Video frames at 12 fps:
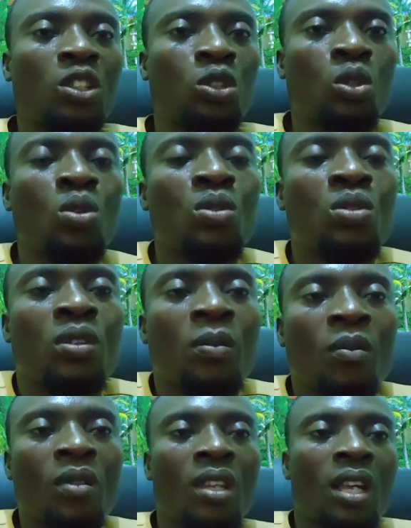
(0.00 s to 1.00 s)
It shows
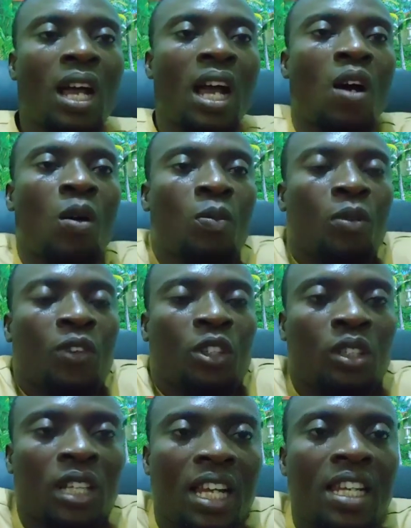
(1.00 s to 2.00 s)
how
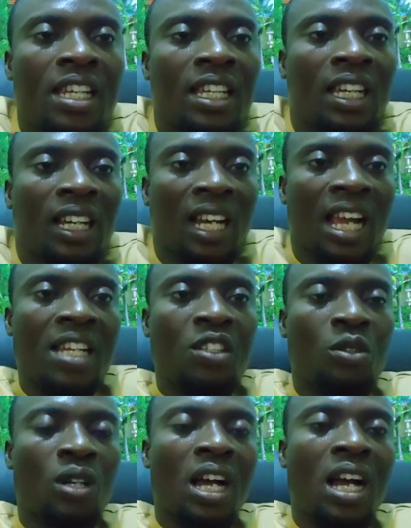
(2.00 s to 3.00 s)
professionally inclined
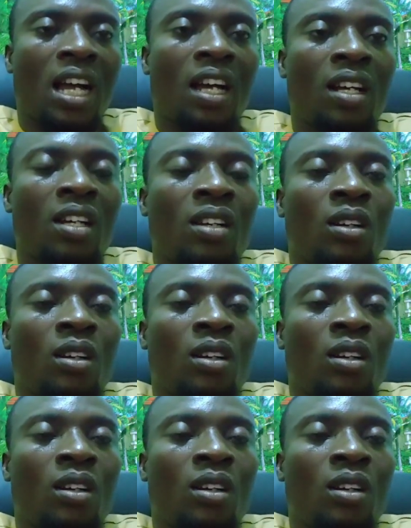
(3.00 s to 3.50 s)
you are,